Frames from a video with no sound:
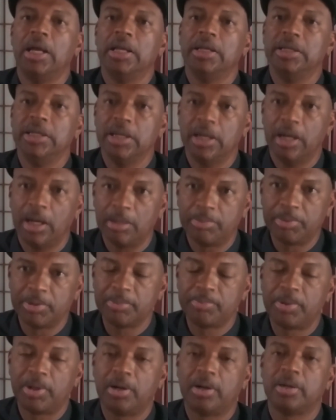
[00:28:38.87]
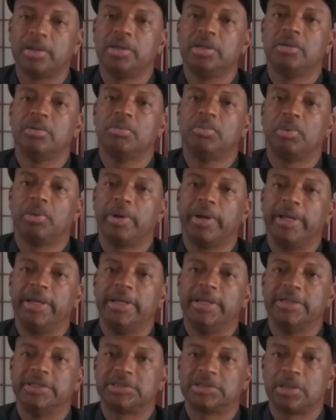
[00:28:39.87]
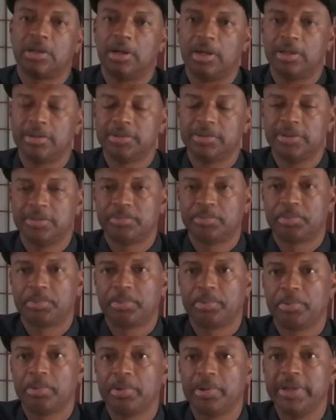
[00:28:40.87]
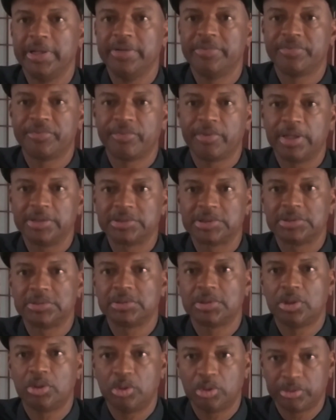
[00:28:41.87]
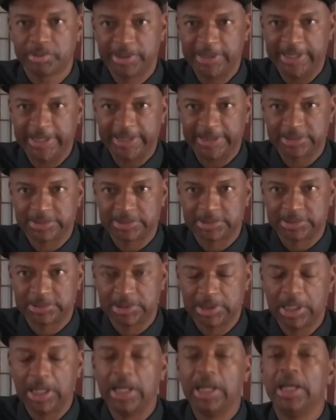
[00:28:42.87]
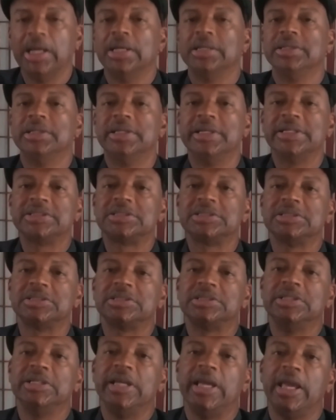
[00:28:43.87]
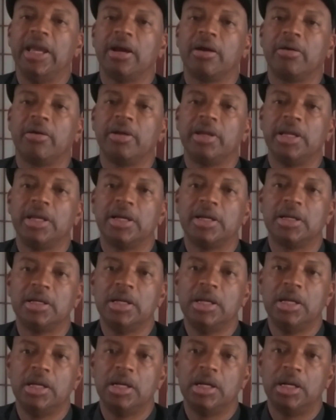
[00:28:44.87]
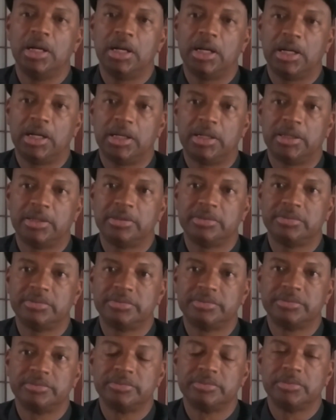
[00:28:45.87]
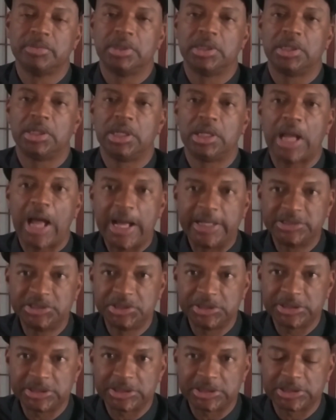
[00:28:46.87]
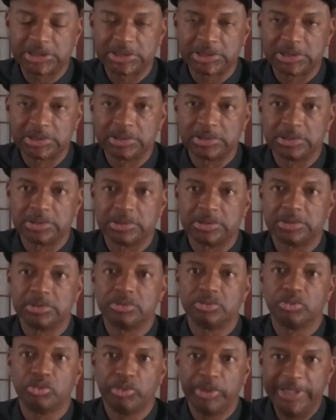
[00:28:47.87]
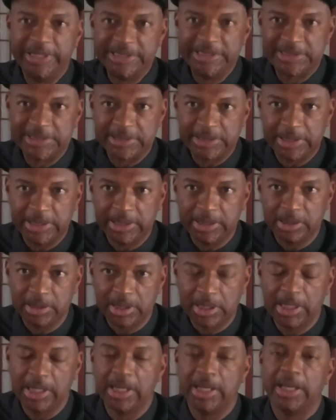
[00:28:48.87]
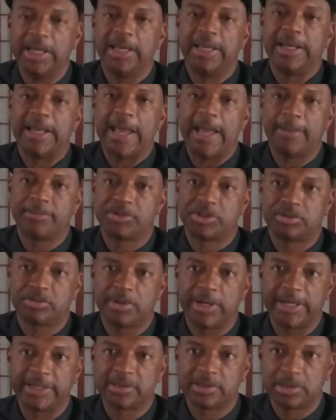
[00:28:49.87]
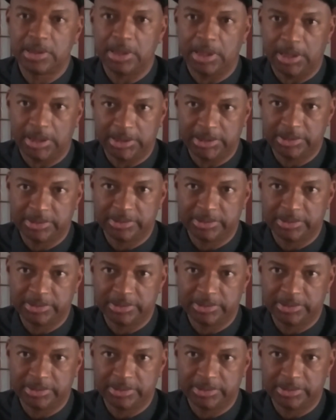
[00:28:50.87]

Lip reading: the upper part of your brain is called the prefrontal cortex. This is the area of logic, reasoning, and abstract thought.